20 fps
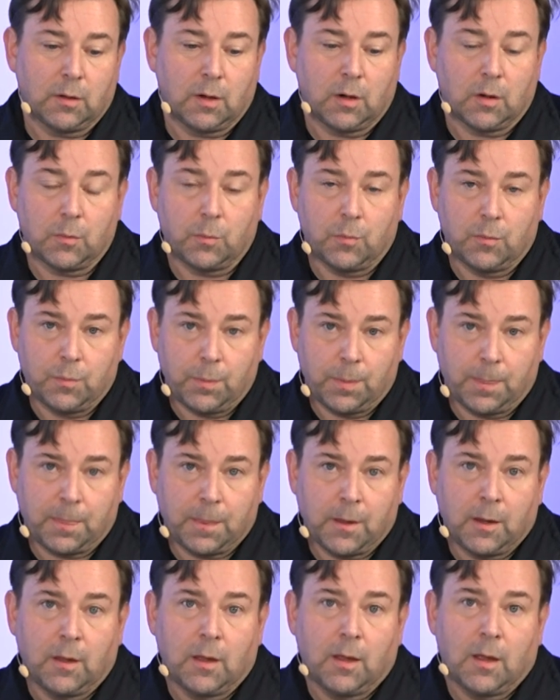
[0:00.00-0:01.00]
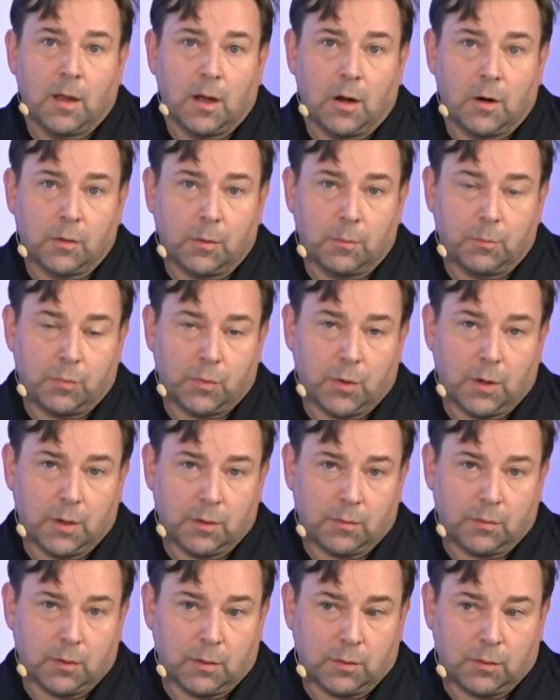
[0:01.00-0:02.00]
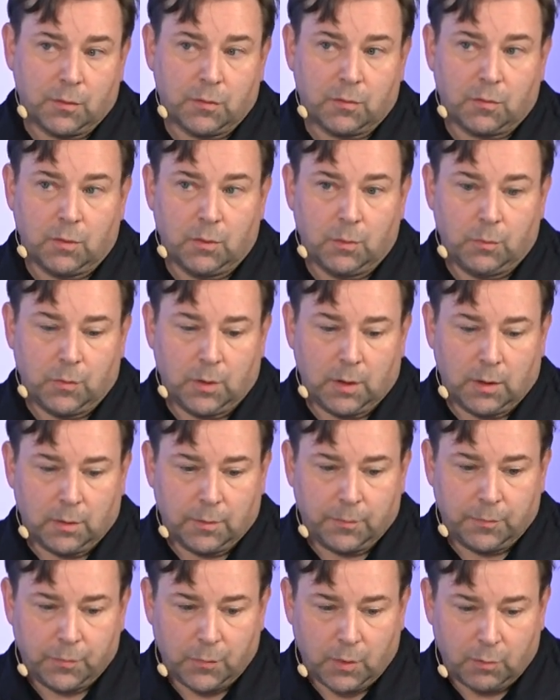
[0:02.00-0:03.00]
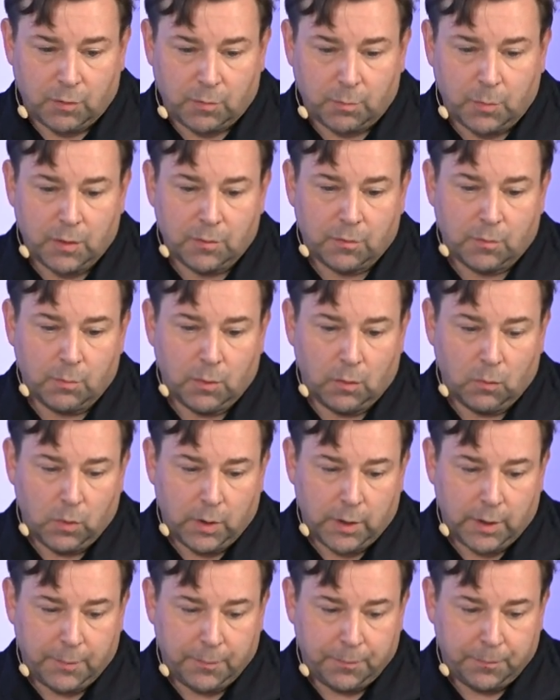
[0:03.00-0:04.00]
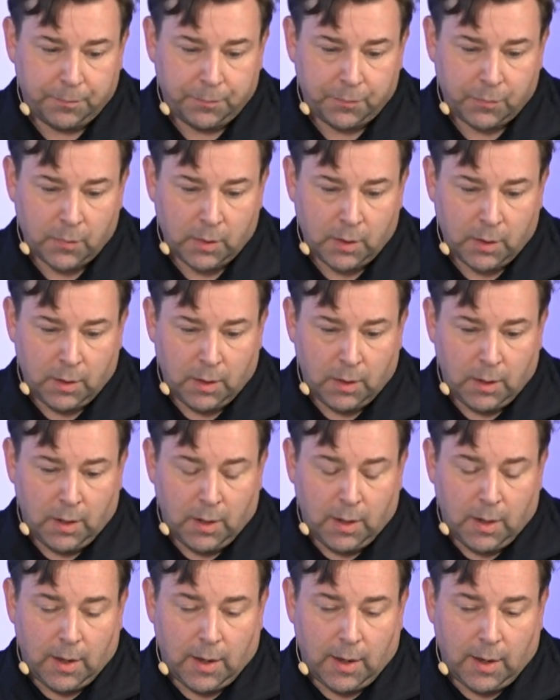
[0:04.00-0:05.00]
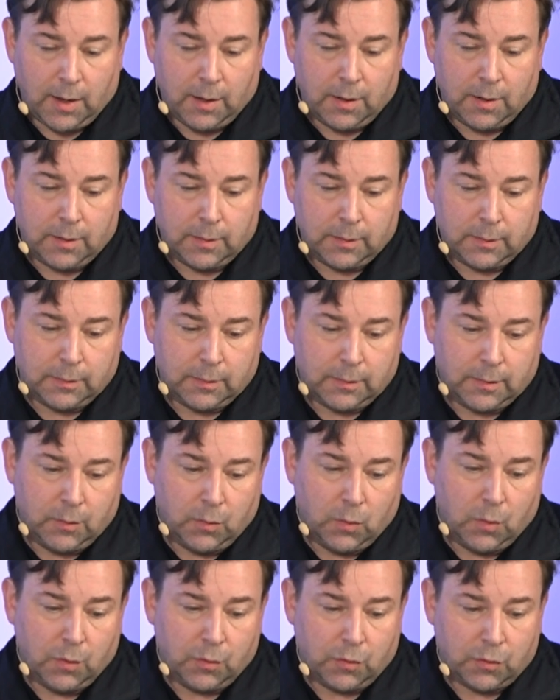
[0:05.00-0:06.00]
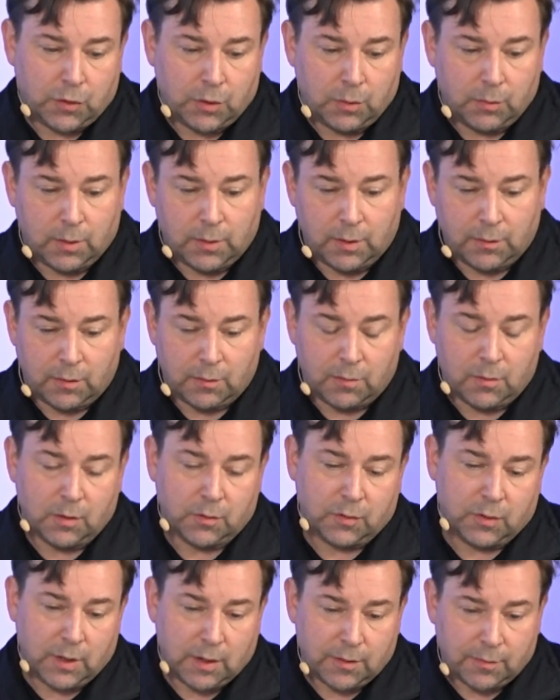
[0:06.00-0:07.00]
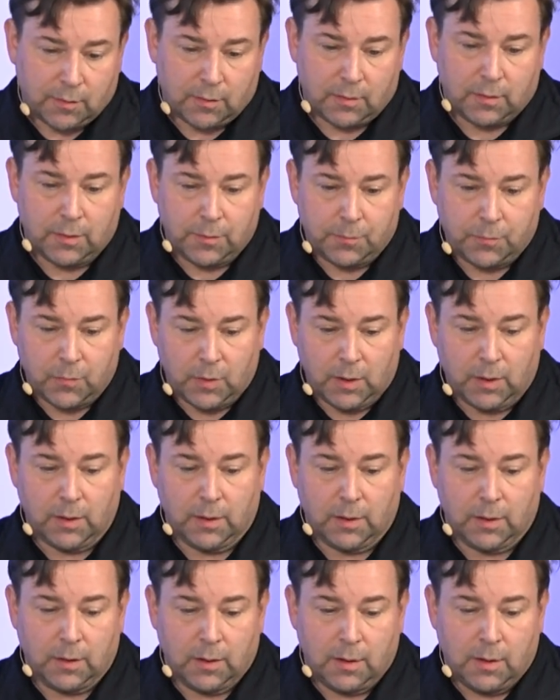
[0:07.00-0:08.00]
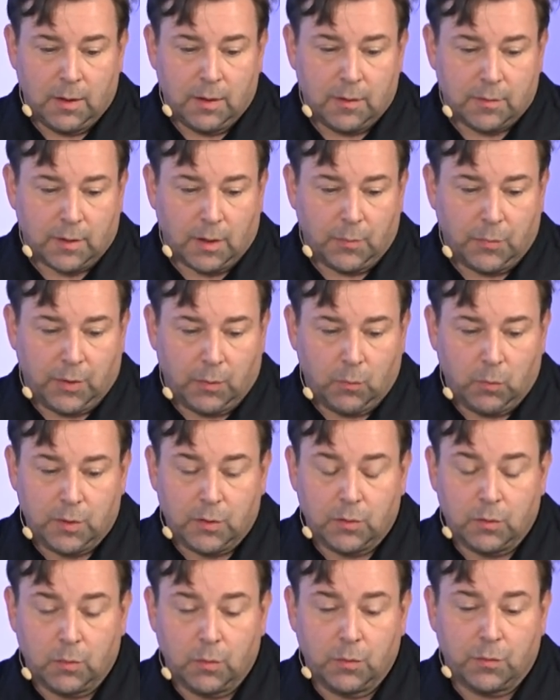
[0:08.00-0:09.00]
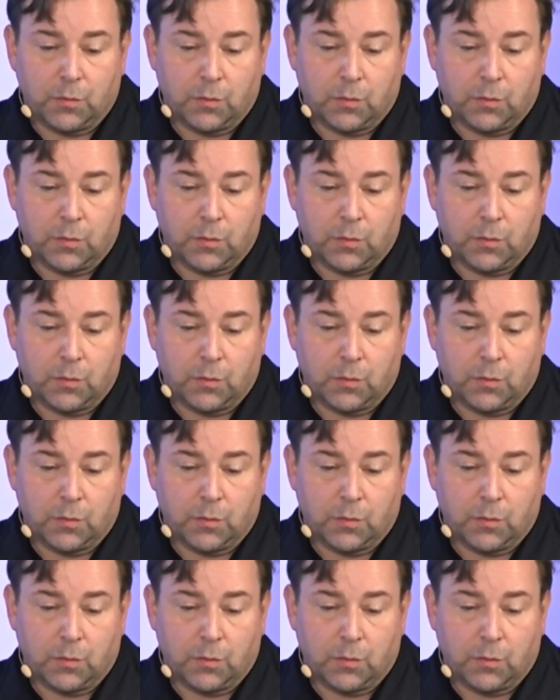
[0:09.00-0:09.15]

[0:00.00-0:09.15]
our products are consumed in a responsible way. And in order to show that this is not just something we do